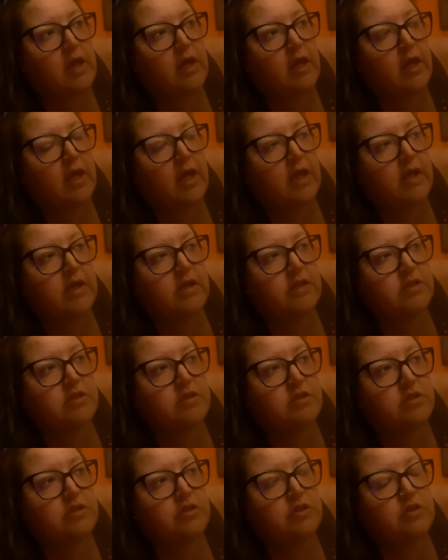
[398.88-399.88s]

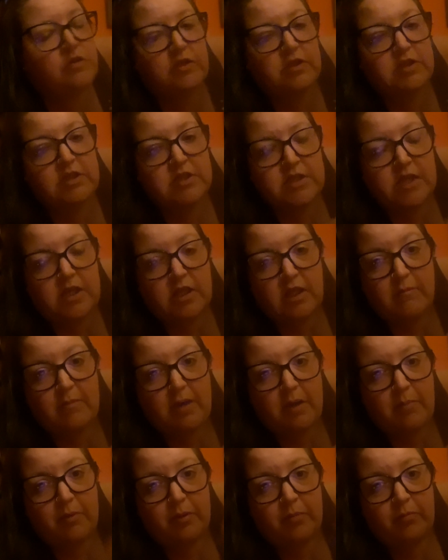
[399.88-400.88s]
And you can seal them
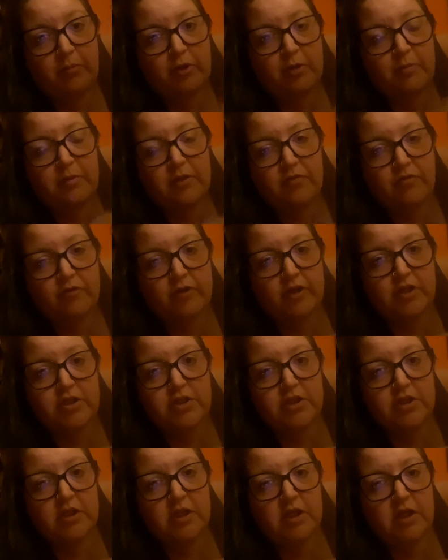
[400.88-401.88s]
up and put them in the fridge.